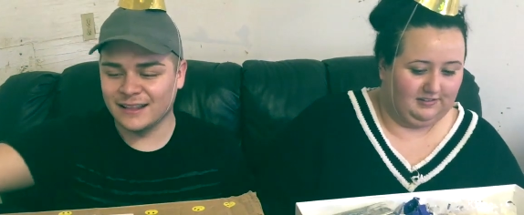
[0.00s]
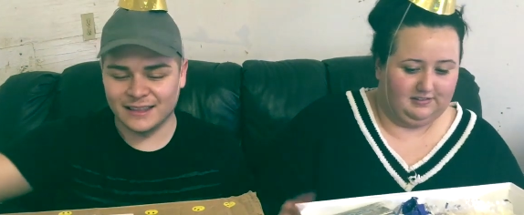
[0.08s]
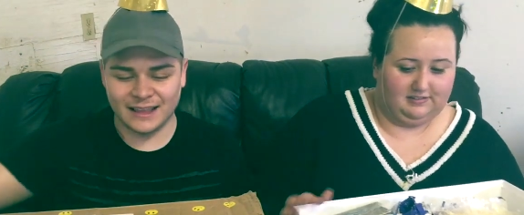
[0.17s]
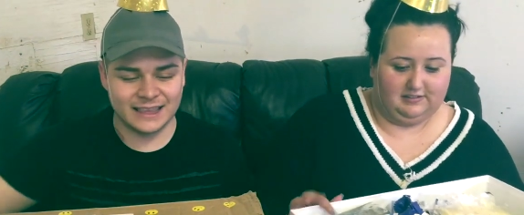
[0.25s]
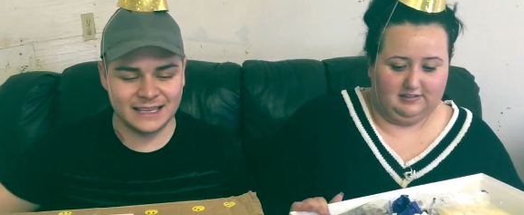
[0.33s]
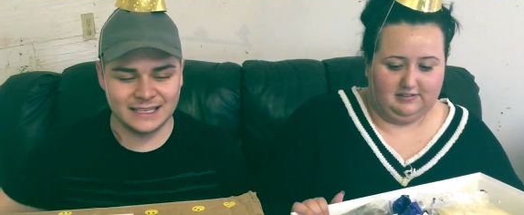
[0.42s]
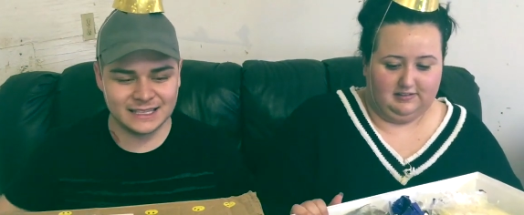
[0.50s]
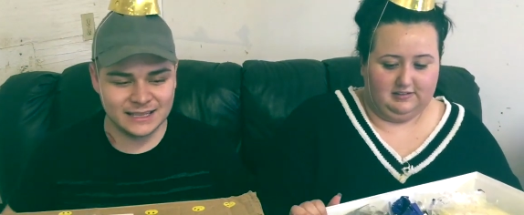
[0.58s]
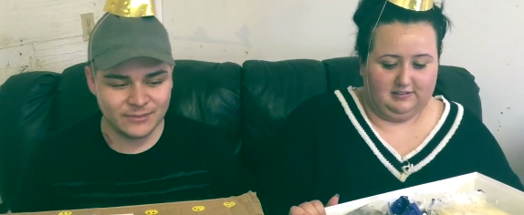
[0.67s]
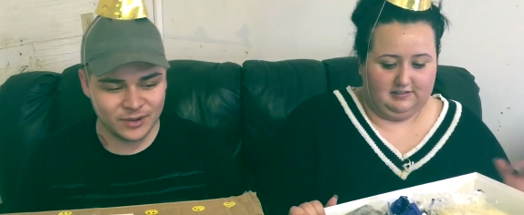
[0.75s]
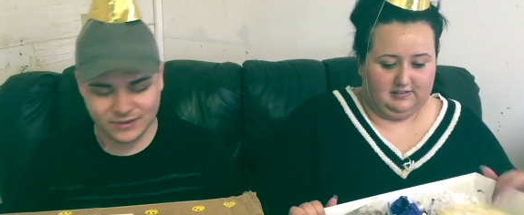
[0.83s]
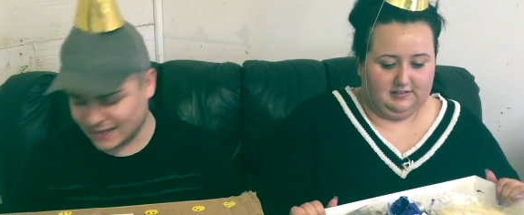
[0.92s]
Speaker 1: Like this is
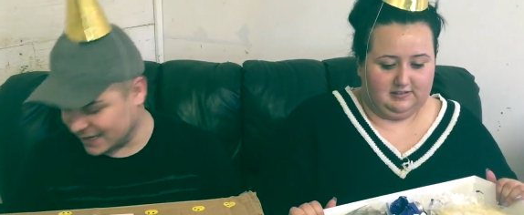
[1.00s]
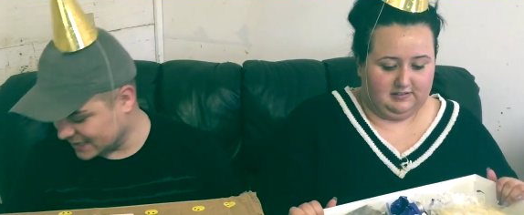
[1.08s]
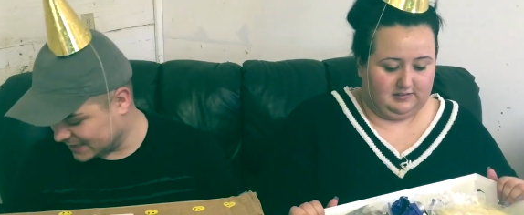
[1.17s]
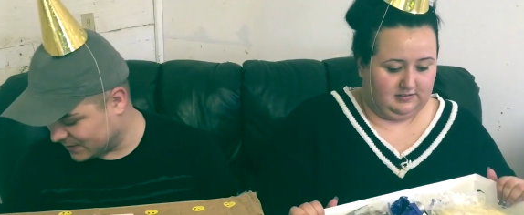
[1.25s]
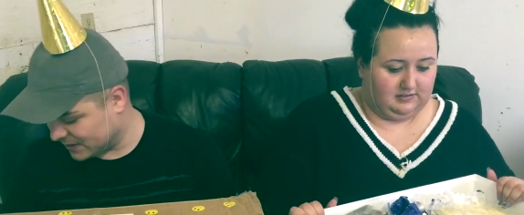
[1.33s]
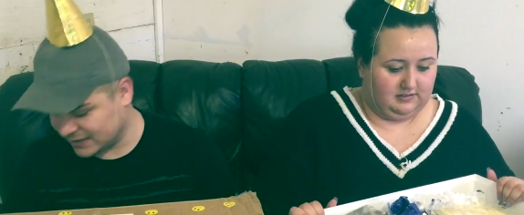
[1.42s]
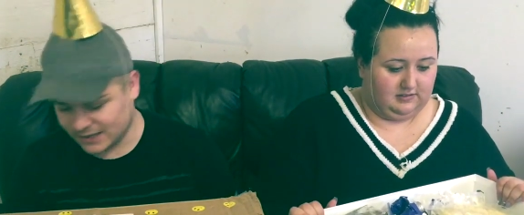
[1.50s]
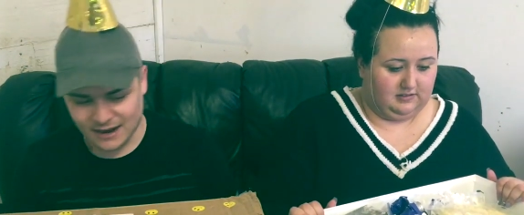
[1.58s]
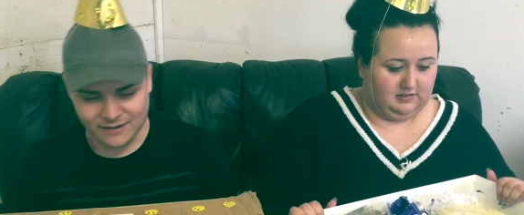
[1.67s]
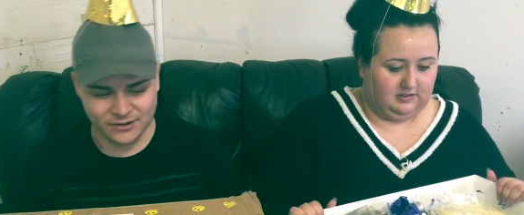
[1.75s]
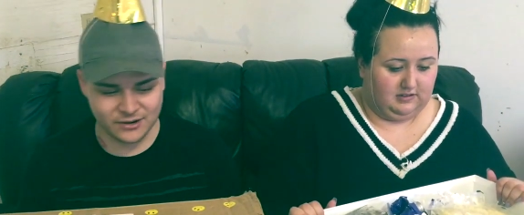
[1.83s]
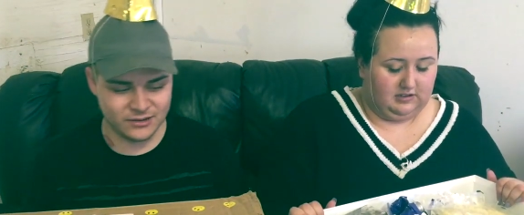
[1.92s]
the most nicest person
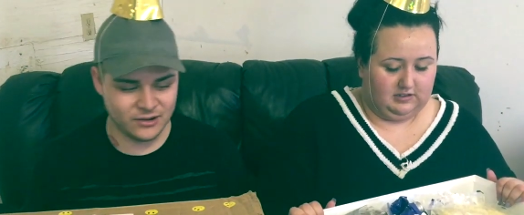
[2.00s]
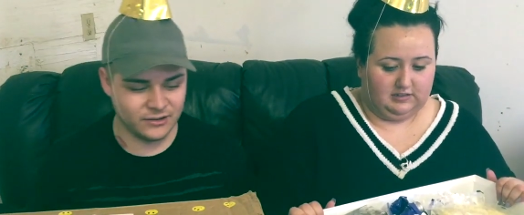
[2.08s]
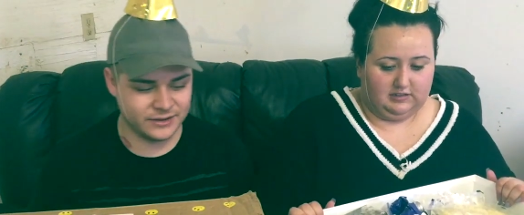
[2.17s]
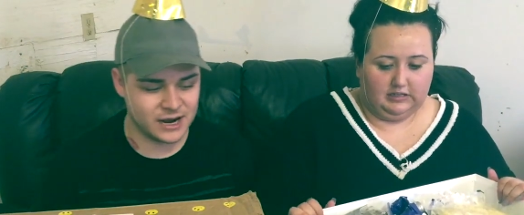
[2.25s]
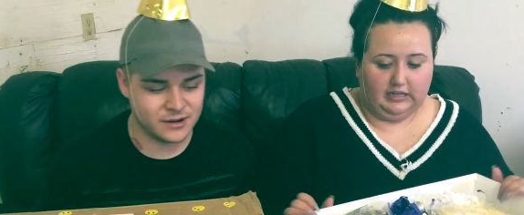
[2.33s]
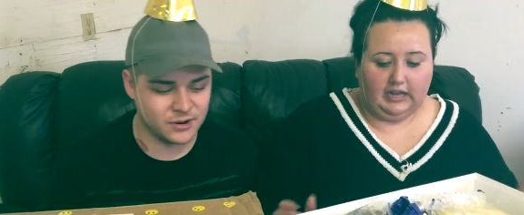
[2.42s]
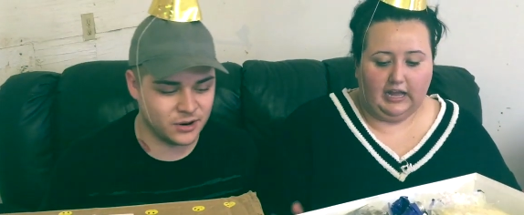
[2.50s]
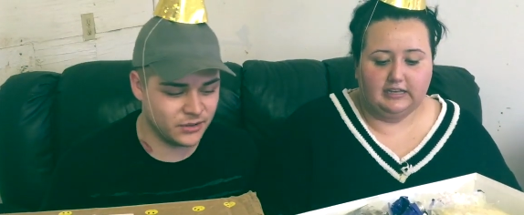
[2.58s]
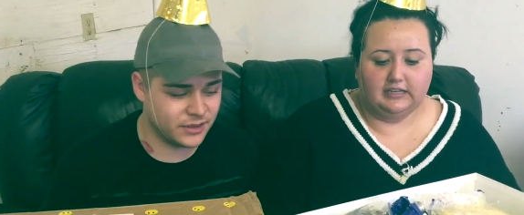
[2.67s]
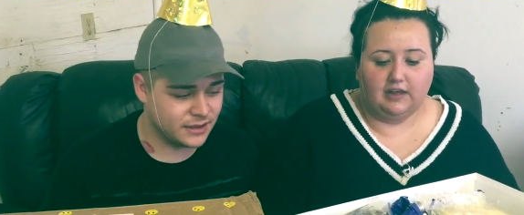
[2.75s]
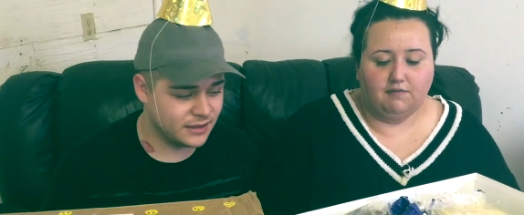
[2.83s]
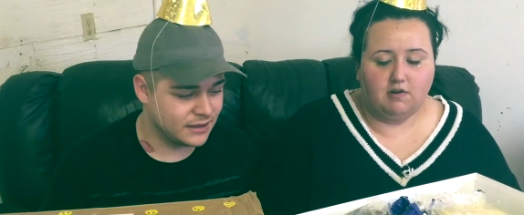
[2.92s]
ever in the whole
Speaker 2: entire world. Like
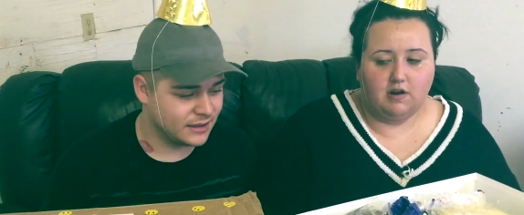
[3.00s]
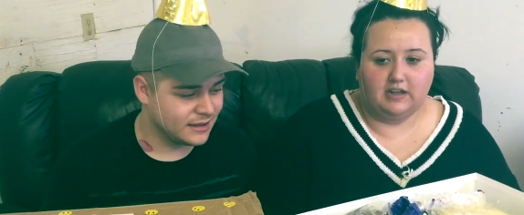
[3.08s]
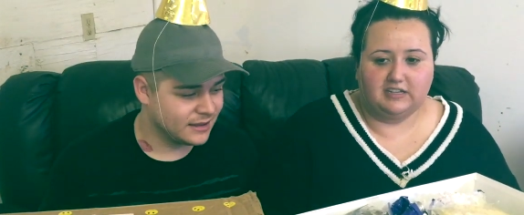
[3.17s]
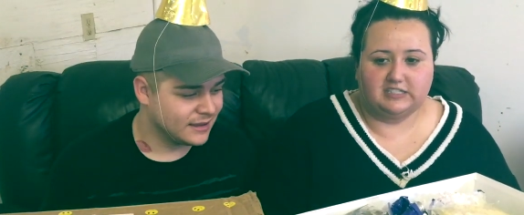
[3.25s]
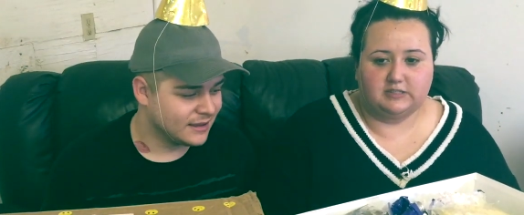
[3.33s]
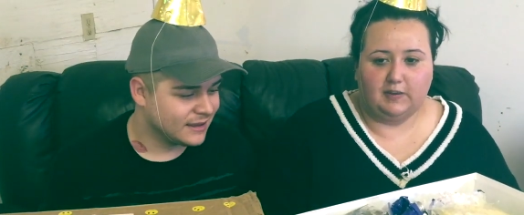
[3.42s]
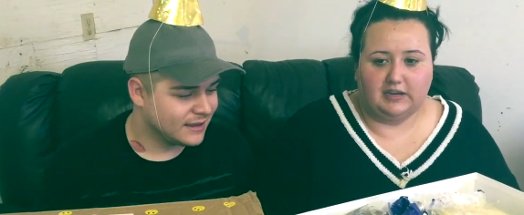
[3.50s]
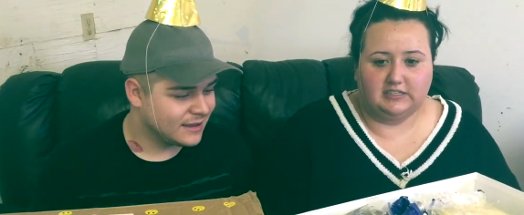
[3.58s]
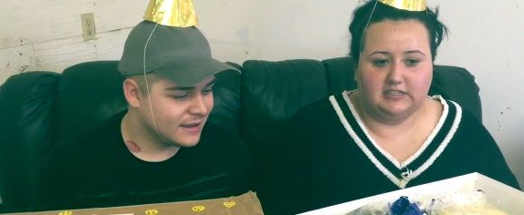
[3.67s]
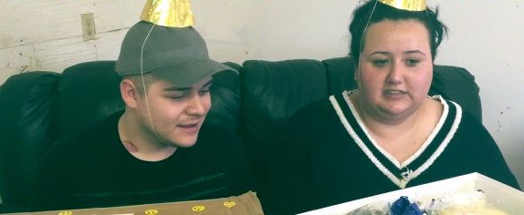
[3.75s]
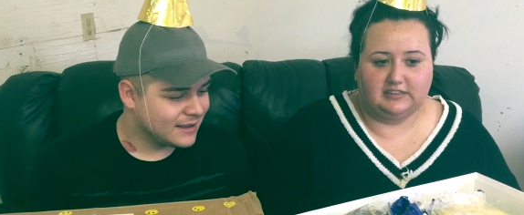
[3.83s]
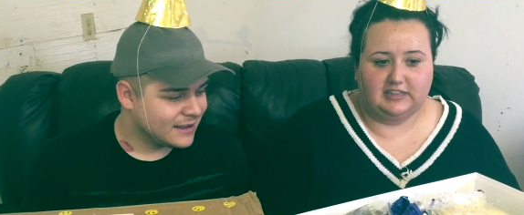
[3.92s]
I never
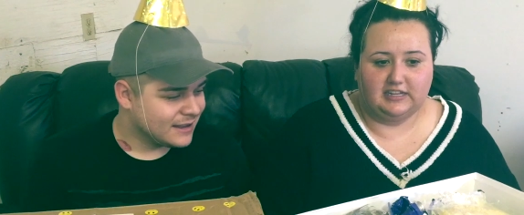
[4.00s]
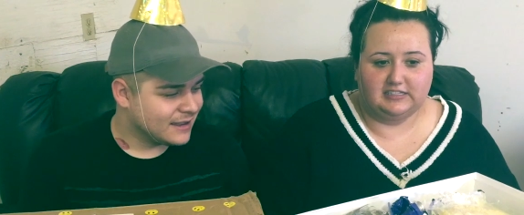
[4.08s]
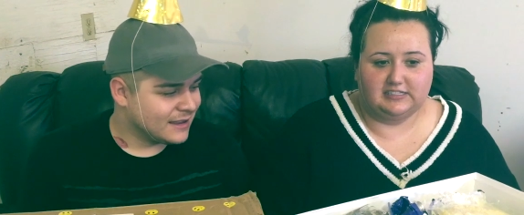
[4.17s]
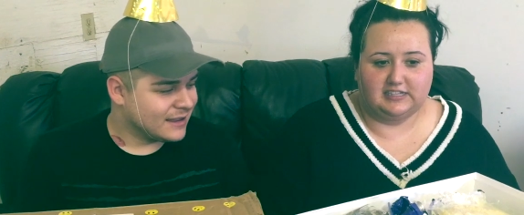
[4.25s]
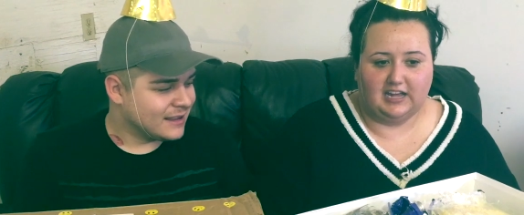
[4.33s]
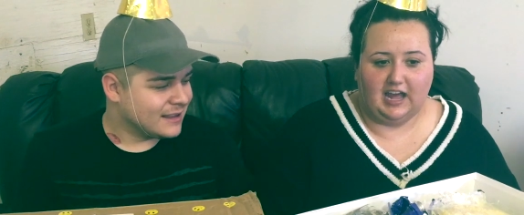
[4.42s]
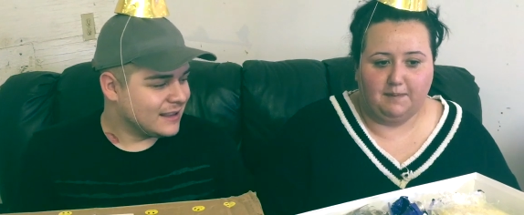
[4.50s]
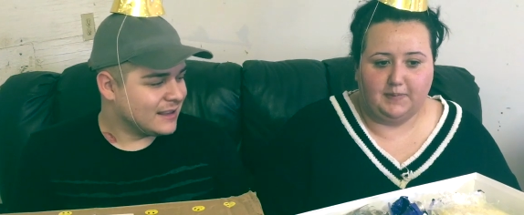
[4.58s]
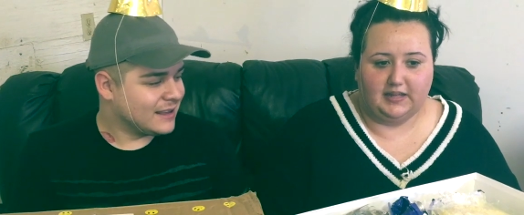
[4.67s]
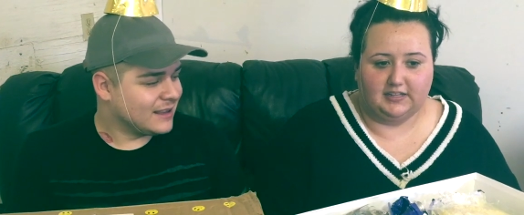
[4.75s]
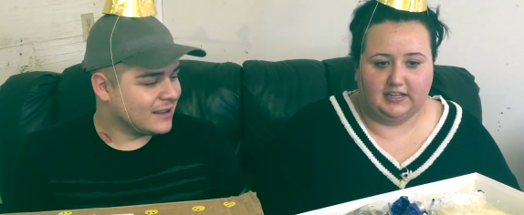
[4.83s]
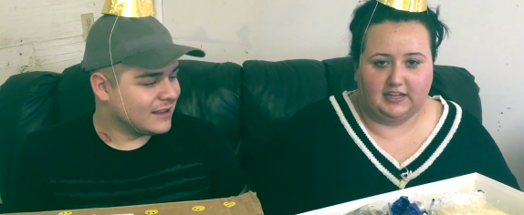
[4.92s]
expected this to
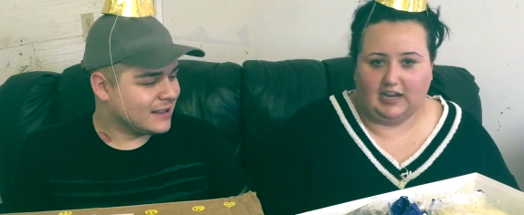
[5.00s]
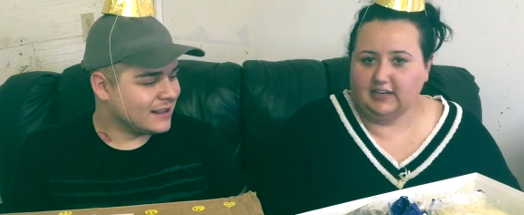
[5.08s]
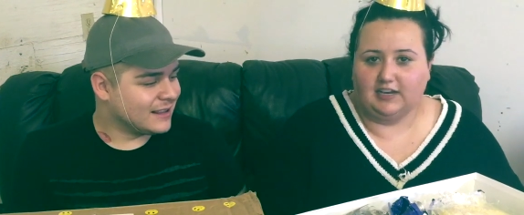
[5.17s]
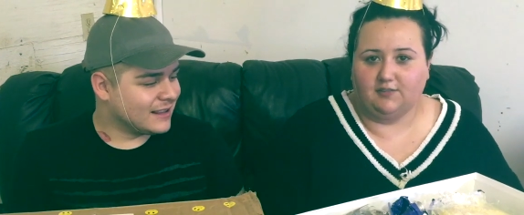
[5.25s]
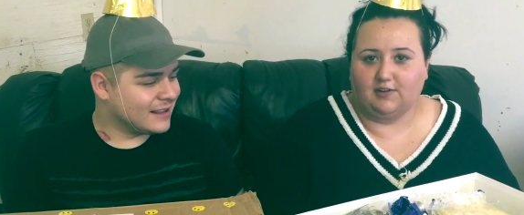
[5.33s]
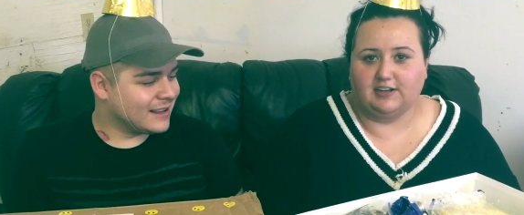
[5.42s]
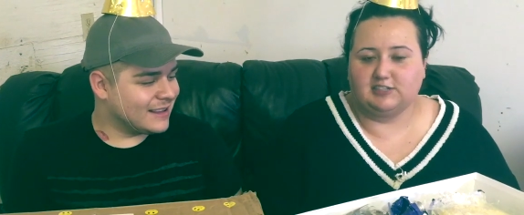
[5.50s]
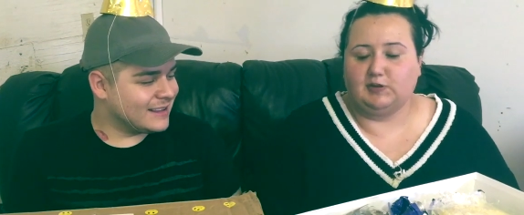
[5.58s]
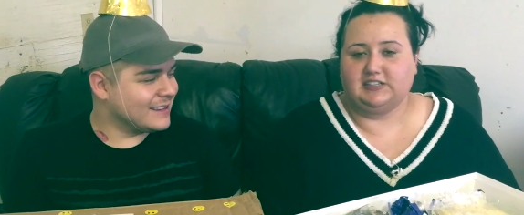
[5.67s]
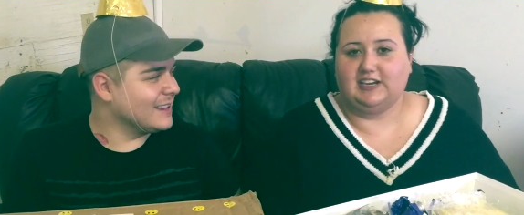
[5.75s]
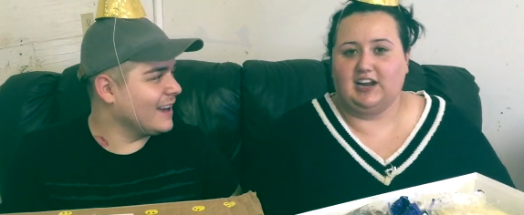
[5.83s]
happen. Like I never expected.